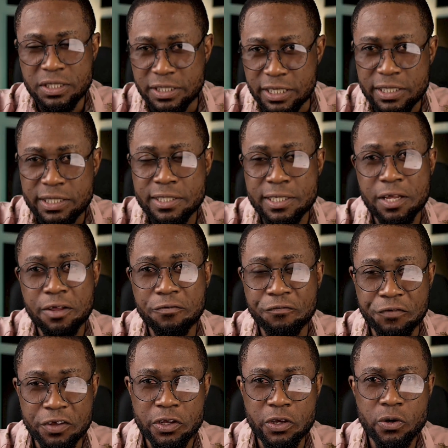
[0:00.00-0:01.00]
This
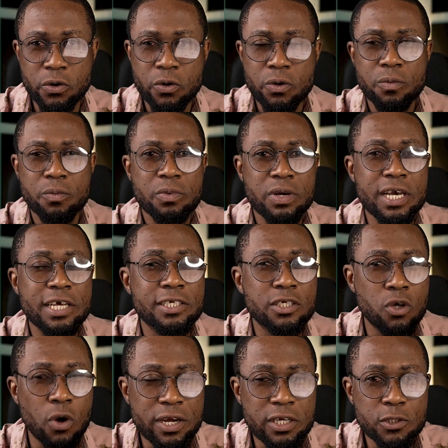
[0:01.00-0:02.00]
video
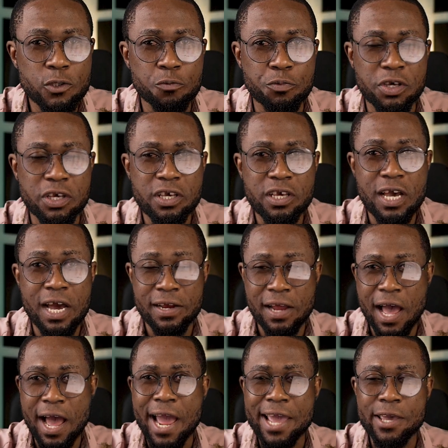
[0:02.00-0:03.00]
is going to be
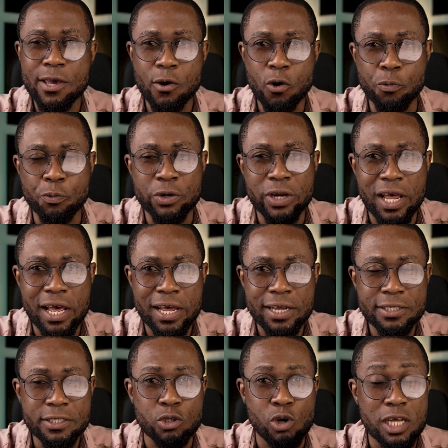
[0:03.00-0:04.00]
an
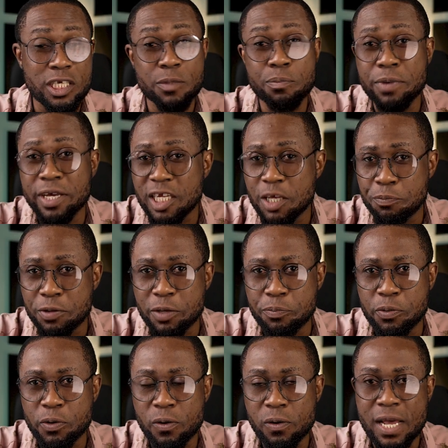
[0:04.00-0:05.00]
eye-opener to as many
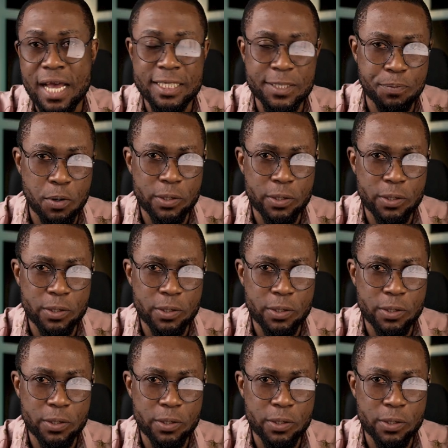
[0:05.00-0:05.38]
people as